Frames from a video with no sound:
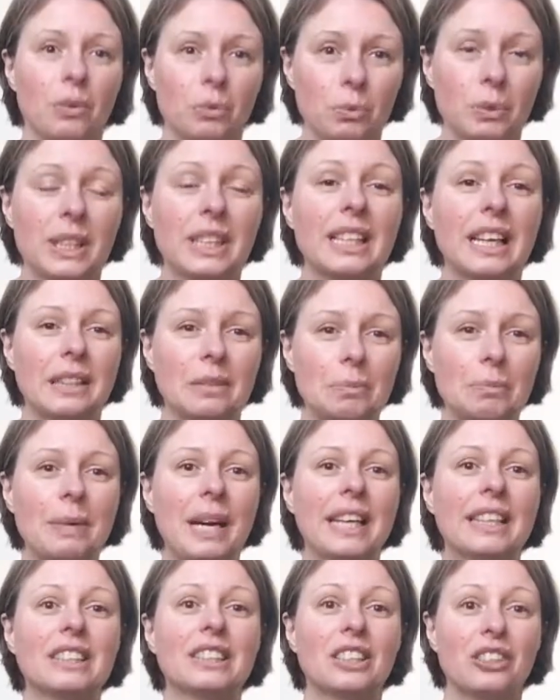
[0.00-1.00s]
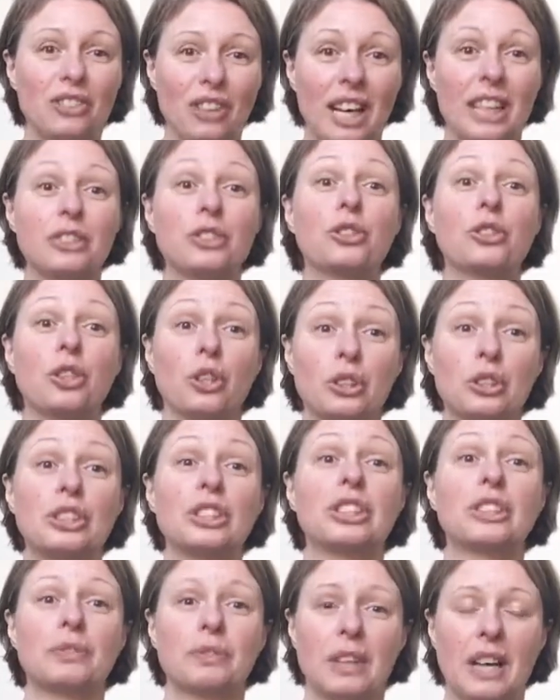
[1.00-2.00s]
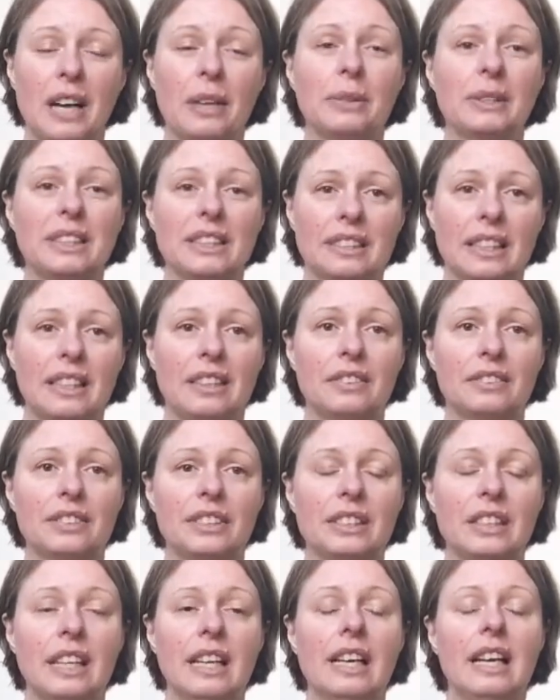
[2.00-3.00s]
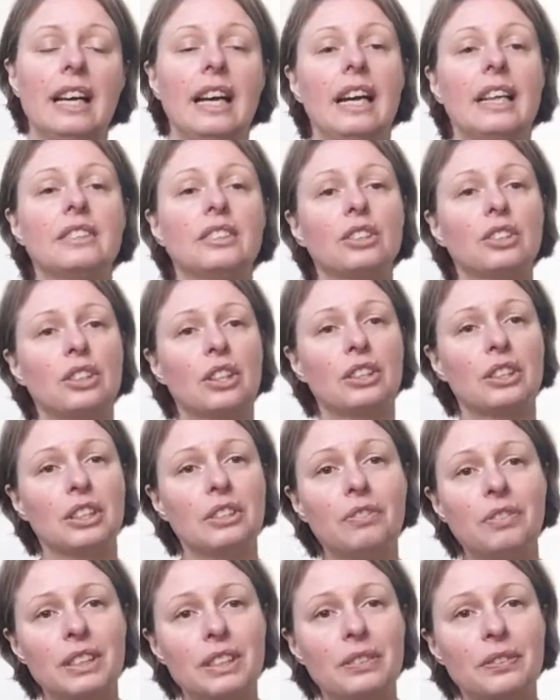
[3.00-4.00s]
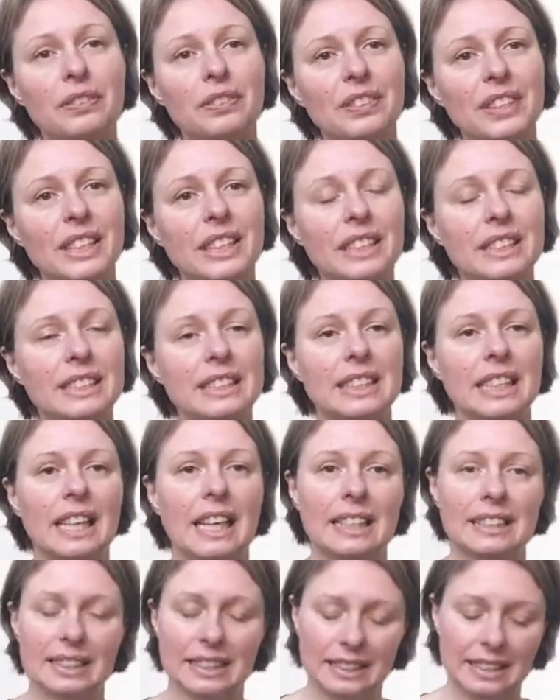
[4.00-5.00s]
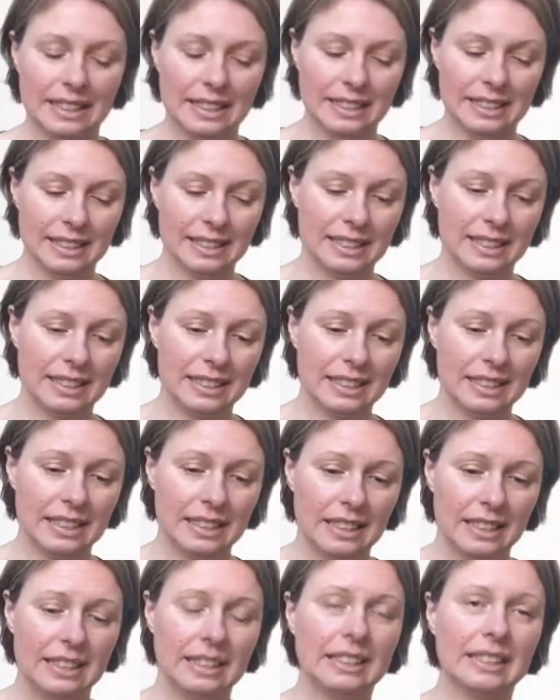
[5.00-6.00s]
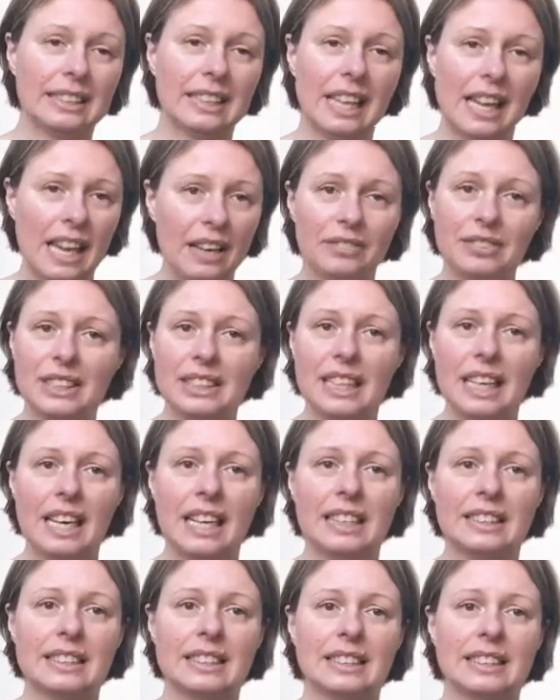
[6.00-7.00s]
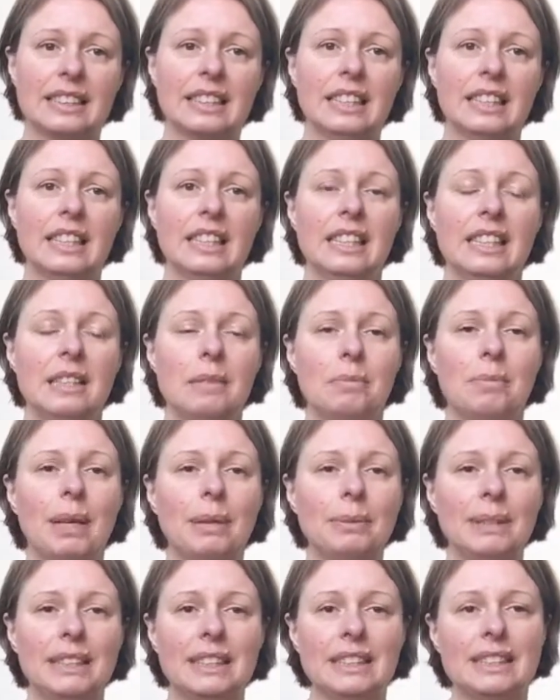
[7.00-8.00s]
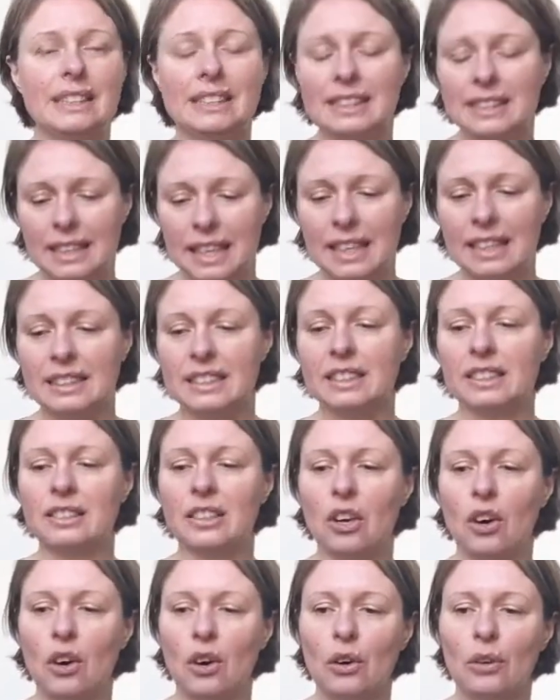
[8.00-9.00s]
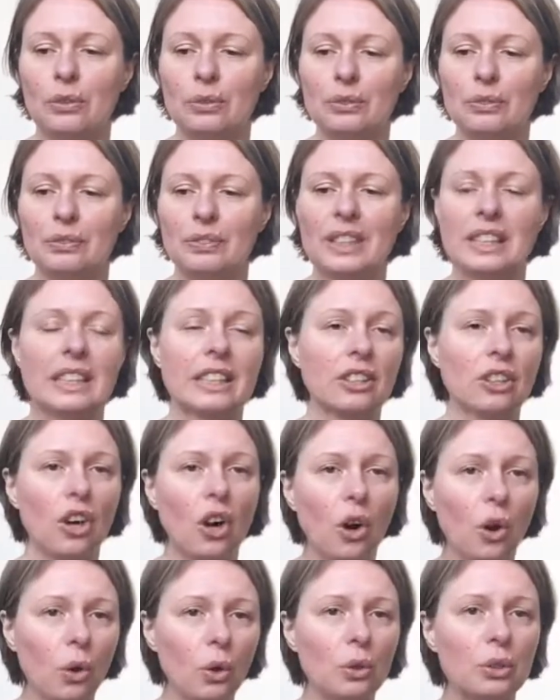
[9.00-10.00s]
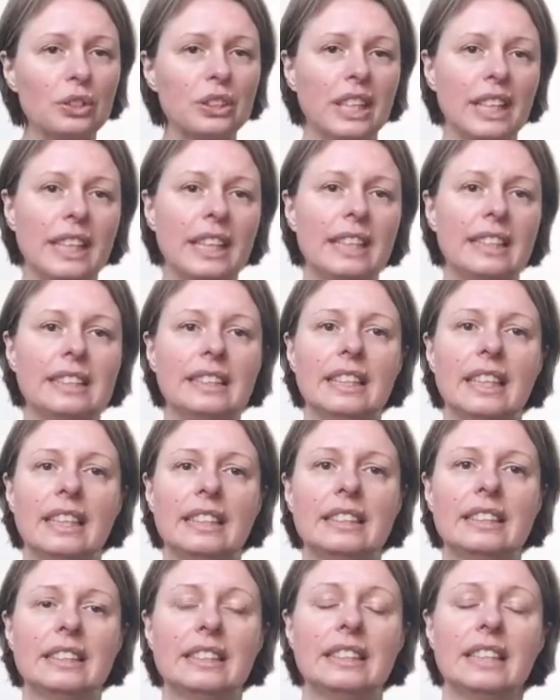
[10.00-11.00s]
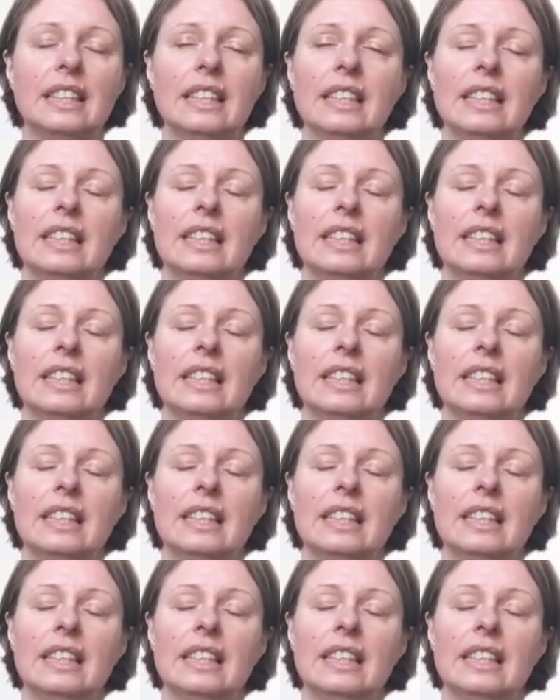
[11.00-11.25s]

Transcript: we can make the right choices for ourselves. And so if it feels like this heaviness, maybe this sense of feeling older than